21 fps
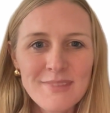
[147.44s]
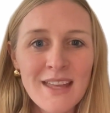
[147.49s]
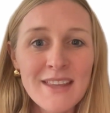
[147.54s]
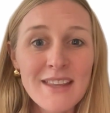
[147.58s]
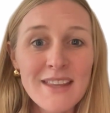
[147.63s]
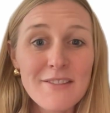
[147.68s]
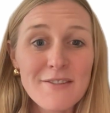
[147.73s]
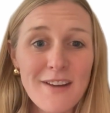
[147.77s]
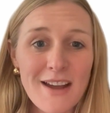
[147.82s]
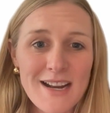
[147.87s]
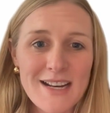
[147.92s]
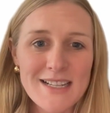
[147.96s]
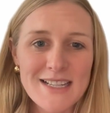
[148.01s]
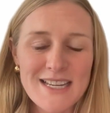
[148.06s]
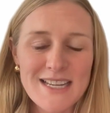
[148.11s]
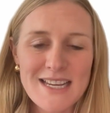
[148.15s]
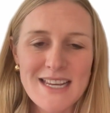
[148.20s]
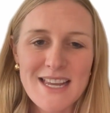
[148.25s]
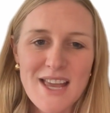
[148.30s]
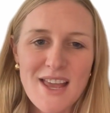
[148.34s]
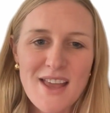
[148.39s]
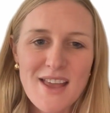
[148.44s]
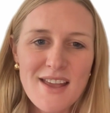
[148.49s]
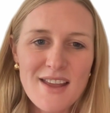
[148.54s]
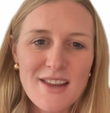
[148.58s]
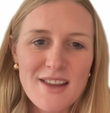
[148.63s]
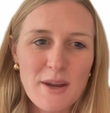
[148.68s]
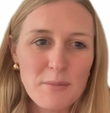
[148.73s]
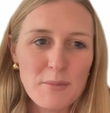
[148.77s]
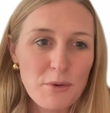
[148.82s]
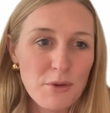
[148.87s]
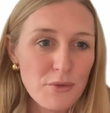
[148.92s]
And then finally,
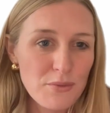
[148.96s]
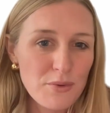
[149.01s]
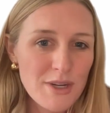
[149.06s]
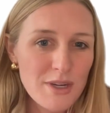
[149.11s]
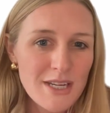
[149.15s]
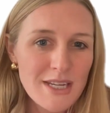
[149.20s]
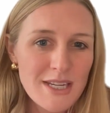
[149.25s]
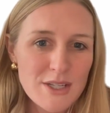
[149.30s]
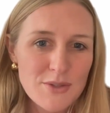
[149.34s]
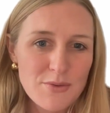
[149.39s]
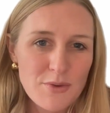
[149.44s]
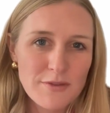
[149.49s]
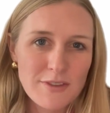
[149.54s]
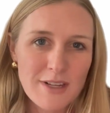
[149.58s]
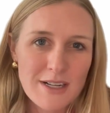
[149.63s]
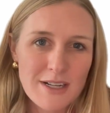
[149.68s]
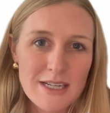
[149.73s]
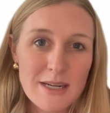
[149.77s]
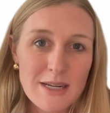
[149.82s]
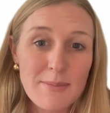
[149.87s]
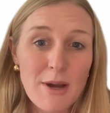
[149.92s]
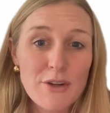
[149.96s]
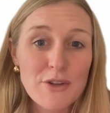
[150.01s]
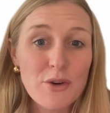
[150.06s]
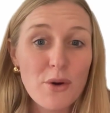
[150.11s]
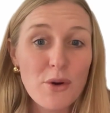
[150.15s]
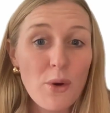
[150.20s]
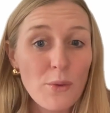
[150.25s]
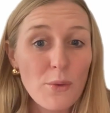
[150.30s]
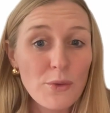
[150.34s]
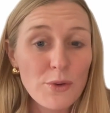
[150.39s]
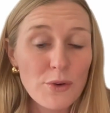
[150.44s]
number 3 is reflecting upon
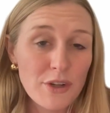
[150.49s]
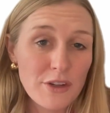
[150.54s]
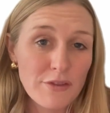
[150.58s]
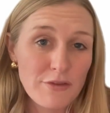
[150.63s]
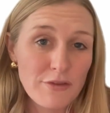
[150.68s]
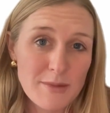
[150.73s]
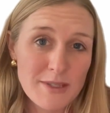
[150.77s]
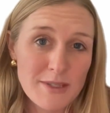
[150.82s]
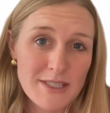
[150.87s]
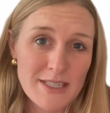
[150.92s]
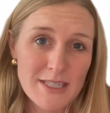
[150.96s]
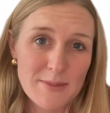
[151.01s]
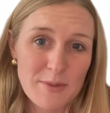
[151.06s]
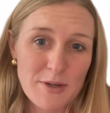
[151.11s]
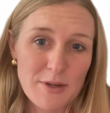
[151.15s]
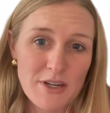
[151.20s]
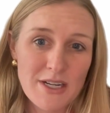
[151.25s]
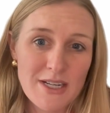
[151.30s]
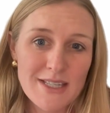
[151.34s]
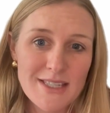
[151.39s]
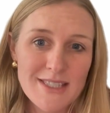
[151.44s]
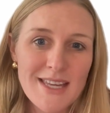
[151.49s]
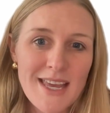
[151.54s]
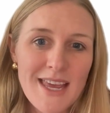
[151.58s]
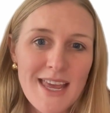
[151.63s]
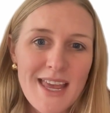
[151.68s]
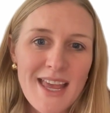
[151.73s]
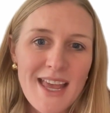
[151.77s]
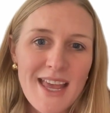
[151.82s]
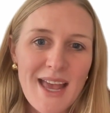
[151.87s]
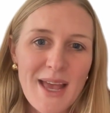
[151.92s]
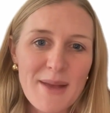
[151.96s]
your own learning from this experience.
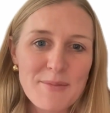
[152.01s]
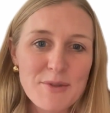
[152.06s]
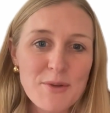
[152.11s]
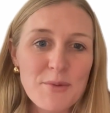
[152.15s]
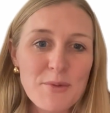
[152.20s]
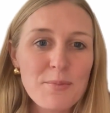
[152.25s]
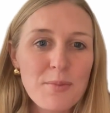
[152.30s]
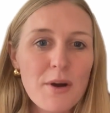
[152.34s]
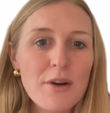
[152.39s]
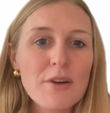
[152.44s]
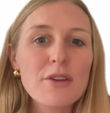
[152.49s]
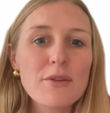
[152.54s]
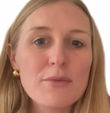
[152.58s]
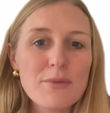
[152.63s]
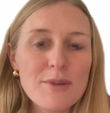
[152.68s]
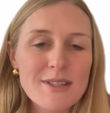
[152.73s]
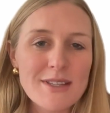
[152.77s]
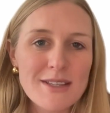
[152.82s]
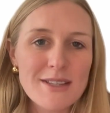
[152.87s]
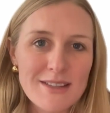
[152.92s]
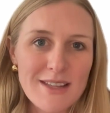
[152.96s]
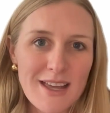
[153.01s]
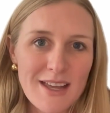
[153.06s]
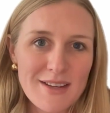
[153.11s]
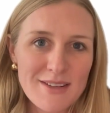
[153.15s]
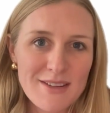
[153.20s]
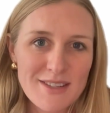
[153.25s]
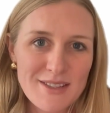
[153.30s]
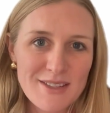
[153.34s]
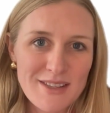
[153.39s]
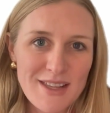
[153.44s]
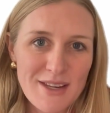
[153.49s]
So part of the reason
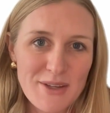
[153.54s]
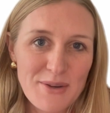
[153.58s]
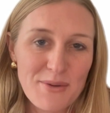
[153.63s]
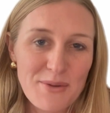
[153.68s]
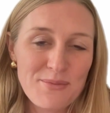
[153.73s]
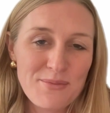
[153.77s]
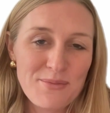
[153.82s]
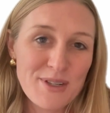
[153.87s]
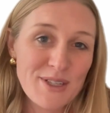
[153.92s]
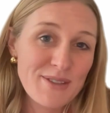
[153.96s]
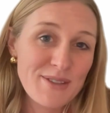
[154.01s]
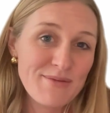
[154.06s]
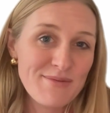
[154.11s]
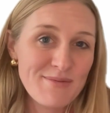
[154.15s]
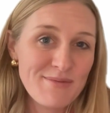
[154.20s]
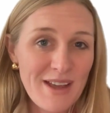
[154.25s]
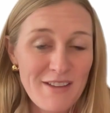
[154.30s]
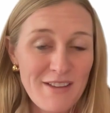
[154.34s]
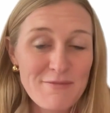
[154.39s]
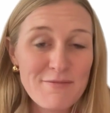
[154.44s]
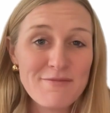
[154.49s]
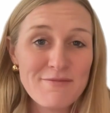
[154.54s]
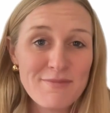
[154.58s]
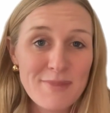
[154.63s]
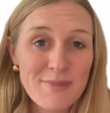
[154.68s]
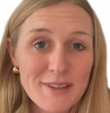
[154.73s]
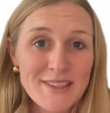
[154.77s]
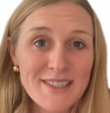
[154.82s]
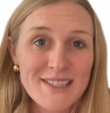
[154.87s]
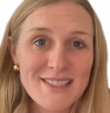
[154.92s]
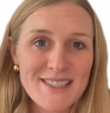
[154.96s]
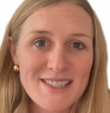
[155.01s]
that I
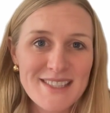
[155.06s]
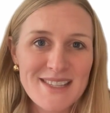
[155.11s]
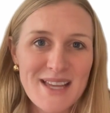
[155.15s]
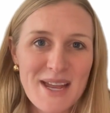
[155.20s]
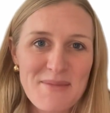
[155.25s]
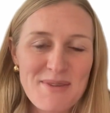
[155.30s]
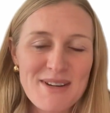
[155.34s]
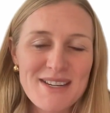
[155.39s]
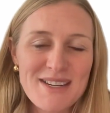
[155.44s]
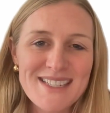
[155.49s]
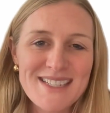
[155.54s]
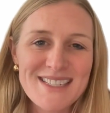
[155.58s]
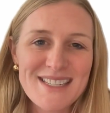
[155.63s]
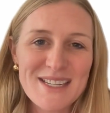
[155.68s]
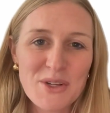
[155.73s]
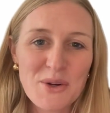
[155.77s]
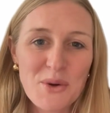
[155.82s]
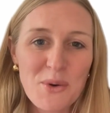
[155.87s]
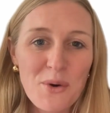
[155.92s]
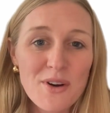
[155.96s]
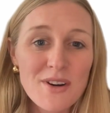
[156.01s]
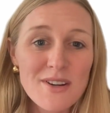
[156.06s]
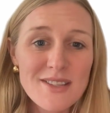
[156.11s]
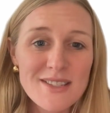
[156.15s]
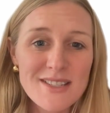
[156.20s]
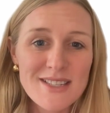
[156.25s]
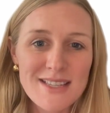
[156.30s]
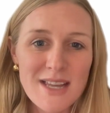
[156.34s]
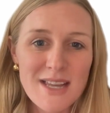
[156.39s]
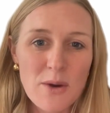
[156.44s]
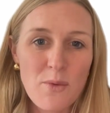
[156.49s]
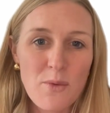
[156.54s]
built this assignment into the course
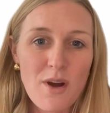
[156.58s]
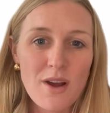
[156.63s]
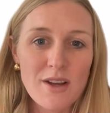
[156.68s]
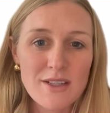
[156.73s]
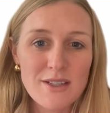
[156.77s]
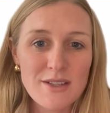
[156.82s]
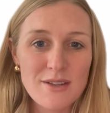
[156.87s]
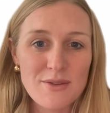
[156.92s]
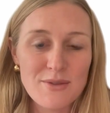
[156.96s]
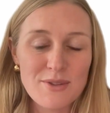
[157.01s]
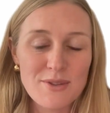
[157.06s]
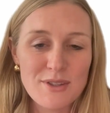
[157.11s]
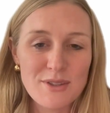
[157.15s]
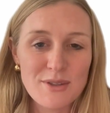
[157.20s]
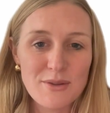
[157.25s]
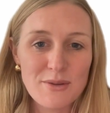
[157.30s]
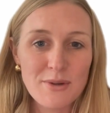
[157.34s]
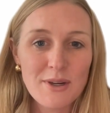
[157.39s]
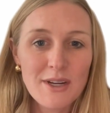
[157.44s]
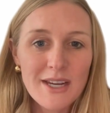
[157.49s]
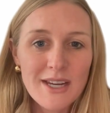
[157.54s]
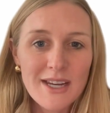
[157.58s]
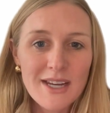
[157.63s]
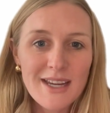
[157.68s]
is I want you to